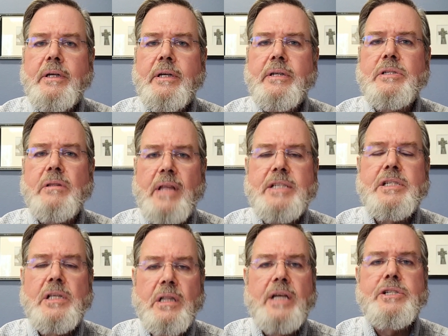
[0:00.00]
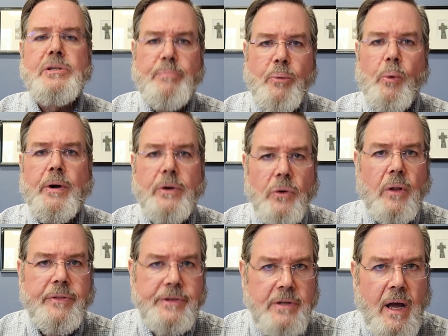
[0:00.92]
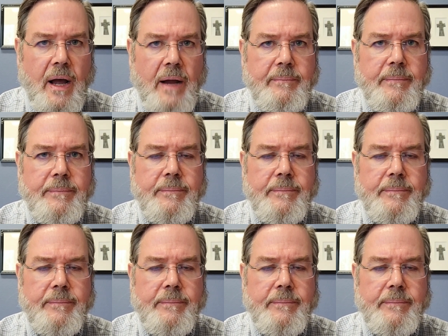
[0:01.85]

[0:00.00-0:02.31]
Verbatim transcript: is less and less important all the time